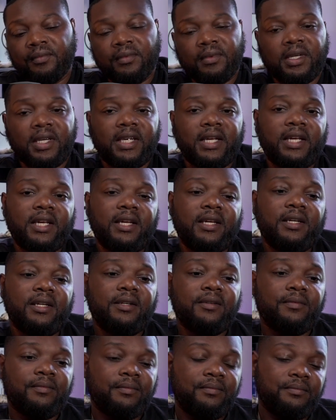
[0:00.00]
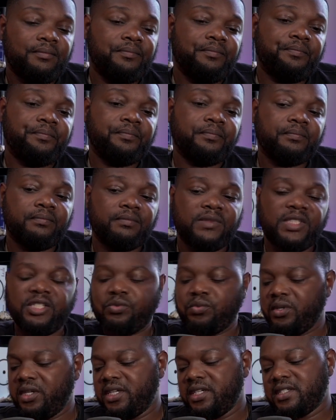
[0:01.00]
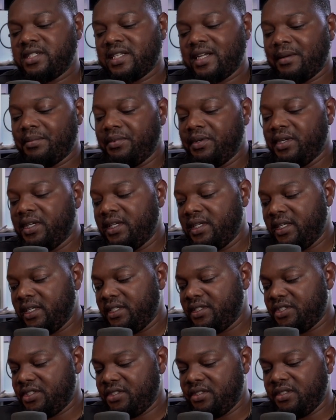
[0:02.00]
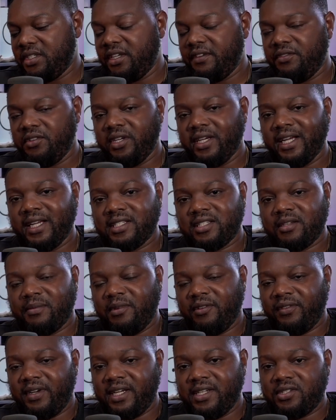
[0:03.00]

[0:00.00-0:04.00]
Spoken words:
And just wanted to stop in and just give you guys some advice.